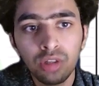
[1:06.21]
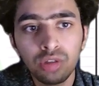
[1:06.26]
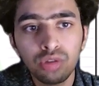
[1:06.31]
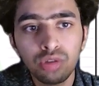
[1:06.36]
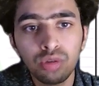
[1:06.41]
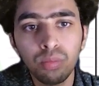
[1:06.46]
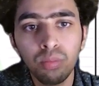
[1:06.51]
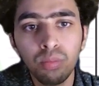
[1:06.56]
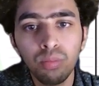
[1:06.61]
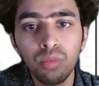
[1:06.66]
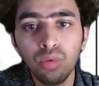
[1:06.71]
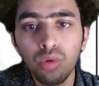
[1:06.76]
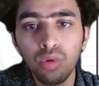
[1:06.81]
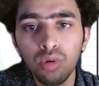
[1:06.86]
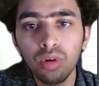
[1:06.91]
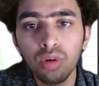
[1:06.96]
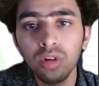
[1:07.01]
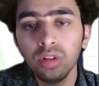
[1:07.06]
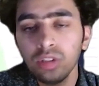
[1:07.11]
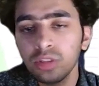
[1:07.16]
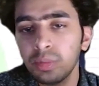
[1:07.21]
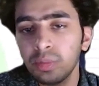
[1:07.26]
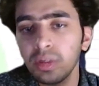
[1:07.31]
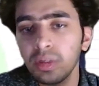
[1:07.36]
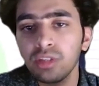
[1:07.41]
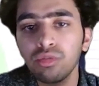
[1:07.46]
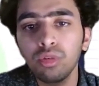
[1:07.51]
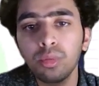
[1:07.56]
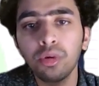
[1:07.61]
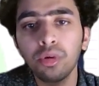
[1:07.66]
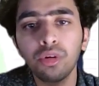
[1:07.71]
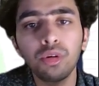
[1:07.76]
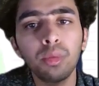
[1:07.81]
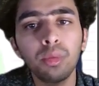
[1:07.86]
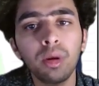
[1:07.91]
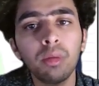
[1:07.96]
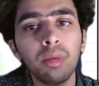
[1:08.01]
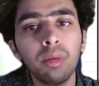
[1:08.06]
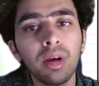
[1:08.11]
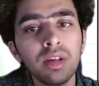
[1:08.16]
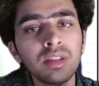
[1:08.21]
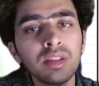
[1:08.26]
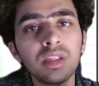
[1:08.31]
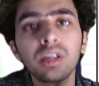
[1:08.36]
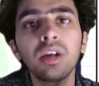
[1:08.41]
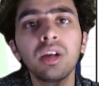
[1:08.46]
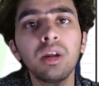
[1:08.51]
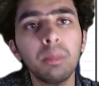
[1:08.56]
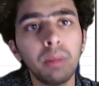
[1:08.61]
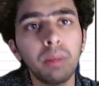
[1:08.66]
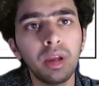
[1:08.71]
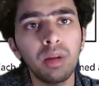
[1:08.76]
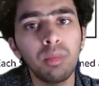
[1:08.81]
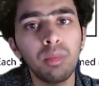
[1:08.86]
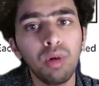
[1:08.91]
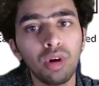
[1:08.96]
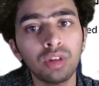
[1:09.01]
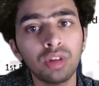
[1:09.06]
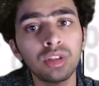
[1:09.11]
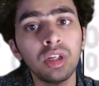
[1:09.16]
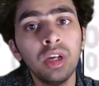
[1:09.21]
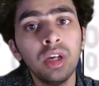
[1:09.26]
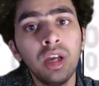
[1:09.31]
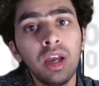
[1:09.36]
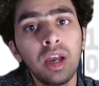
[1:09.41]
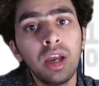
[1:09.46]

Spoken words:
so more space would be occupied by a single mailbox,